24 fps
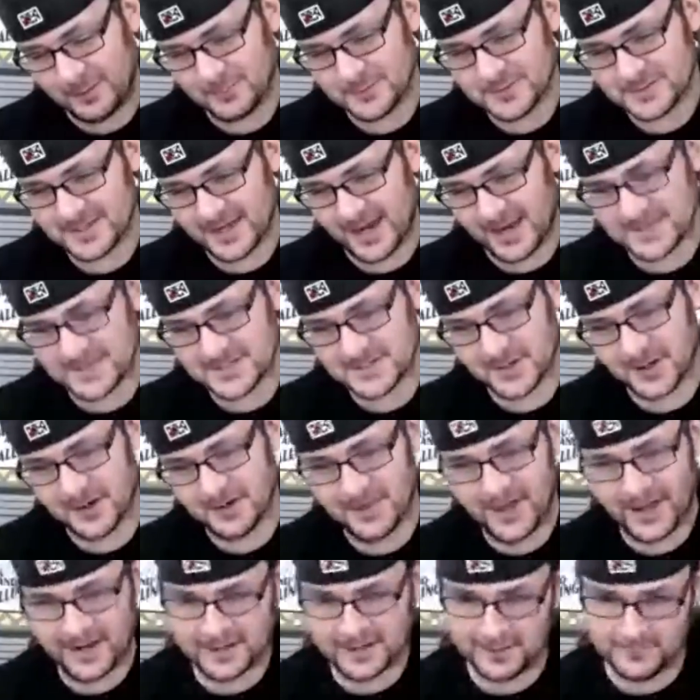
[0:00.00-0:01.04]
was I saw
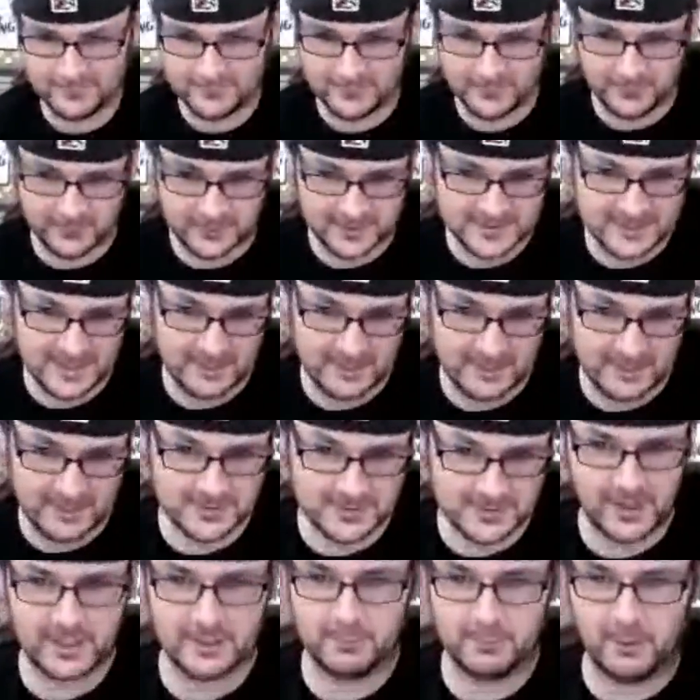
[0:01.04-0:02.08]
that come through because they were
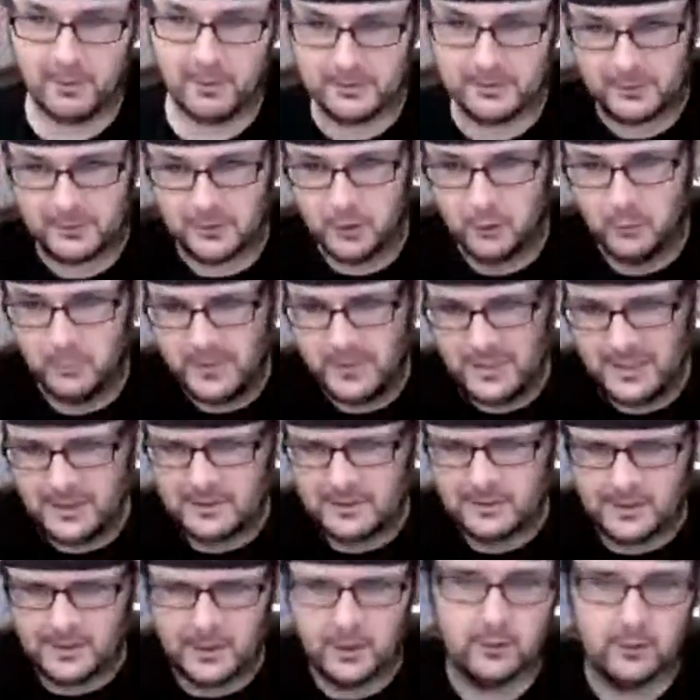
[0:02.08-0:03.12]
talking about UB,
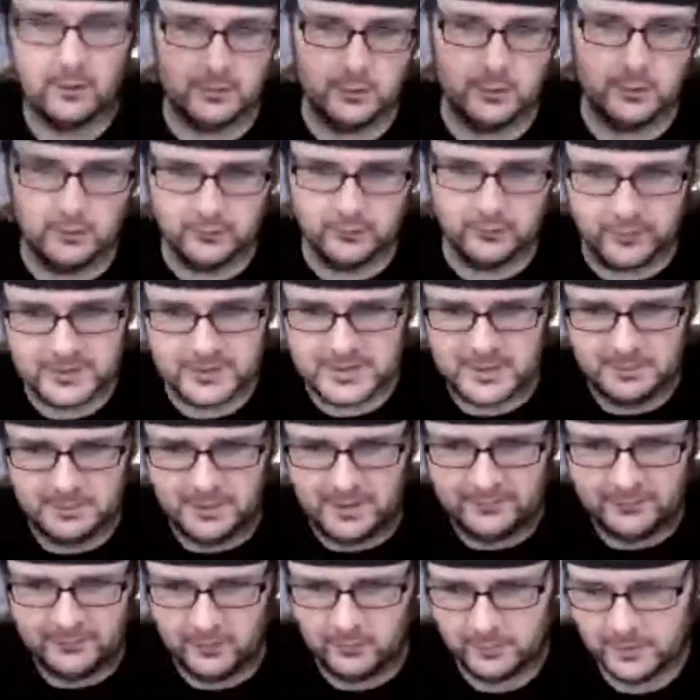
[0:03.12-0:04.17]
you know, University of
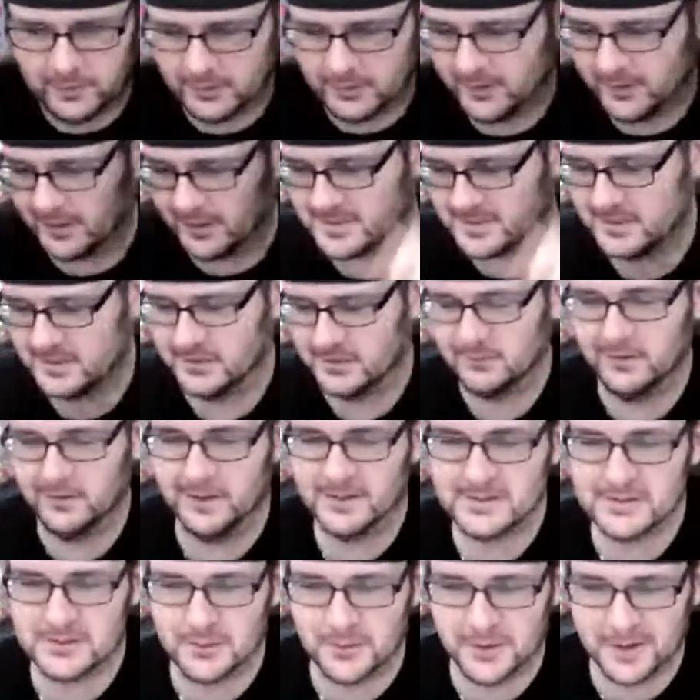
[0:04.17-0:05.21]
Buffalo being like a
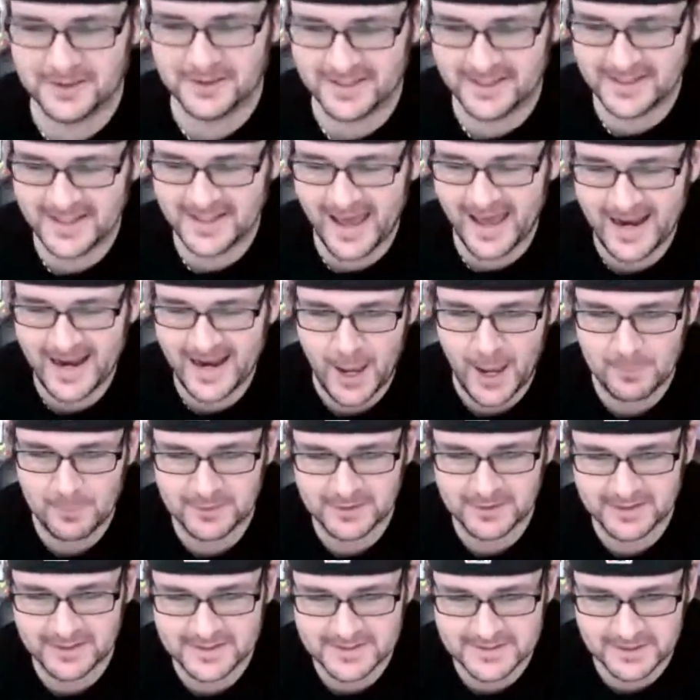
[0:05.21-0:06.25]
Cinderella story, and then that
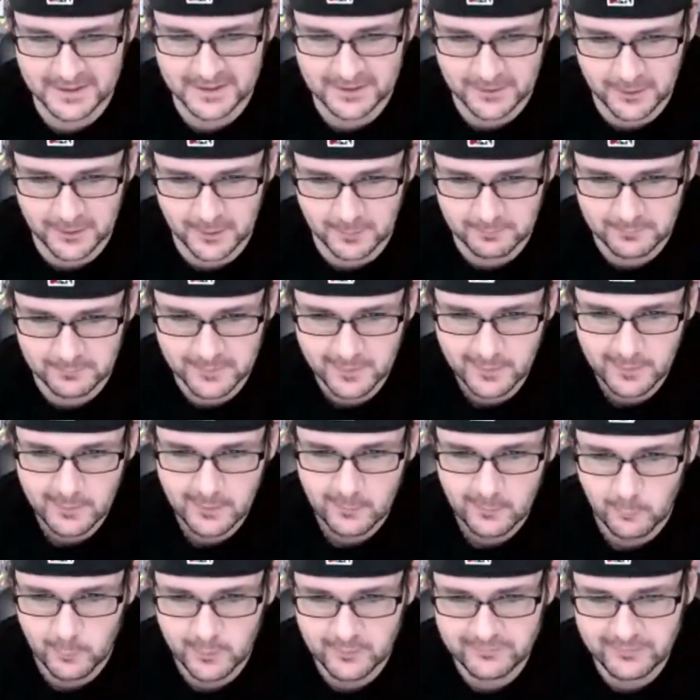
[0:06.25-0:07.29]
happened, and it's like, oh,
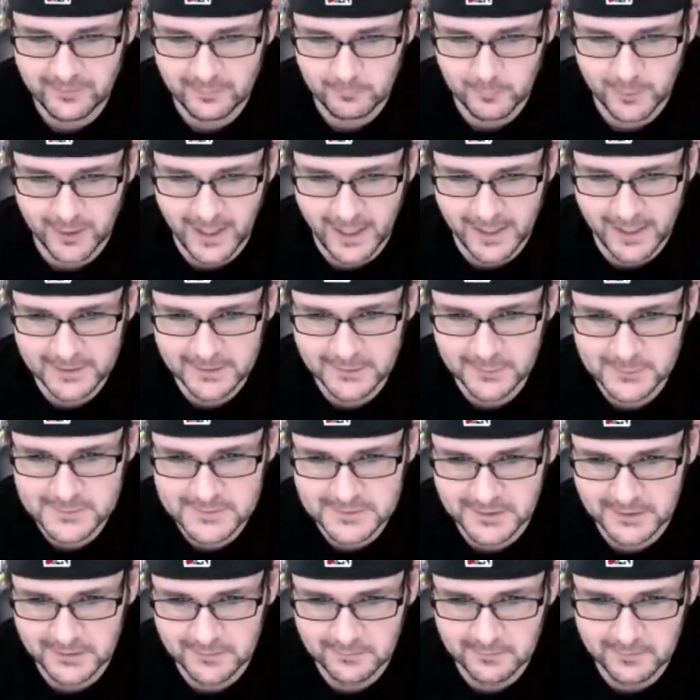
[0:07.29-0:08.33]
we felt we got a new
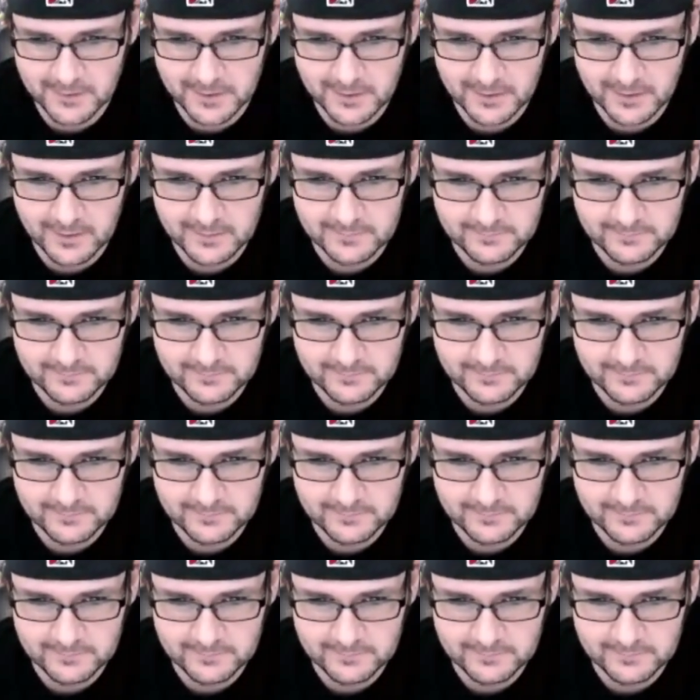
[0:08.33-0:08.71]
Cinderella.